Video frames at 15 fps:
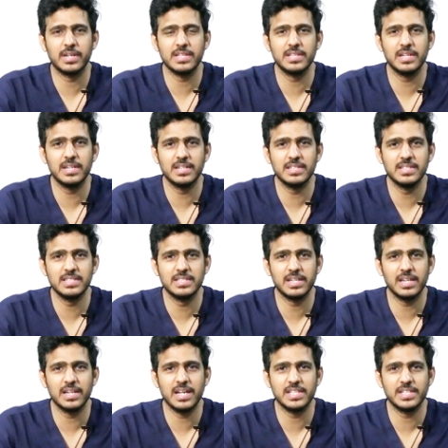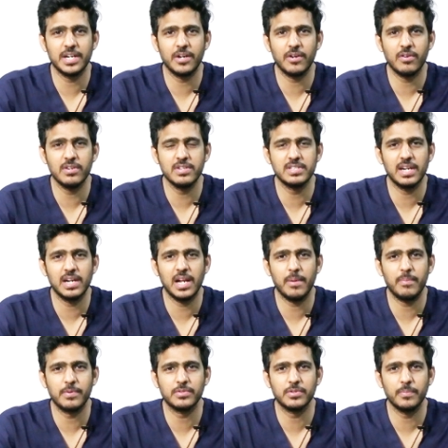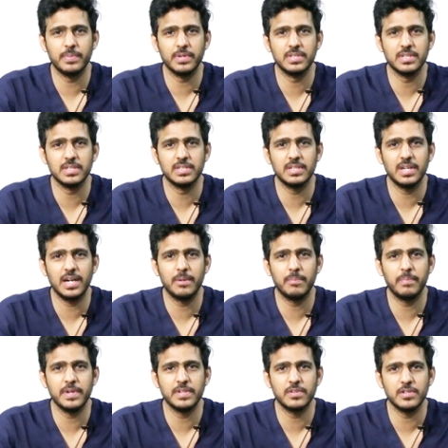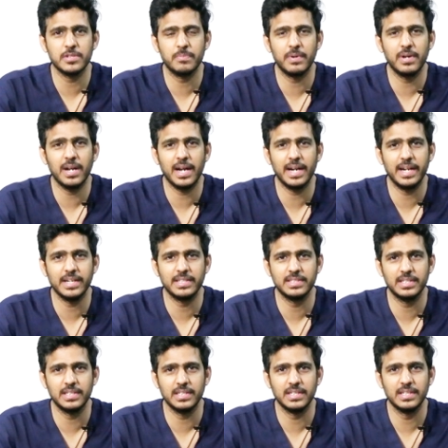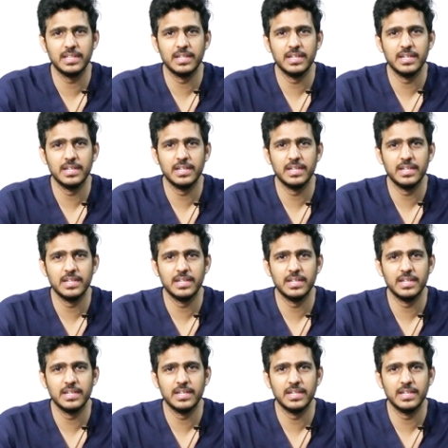consultant surgical gastroenterologist and laparoscopic surgeon at Pace Hospital, Hitech City.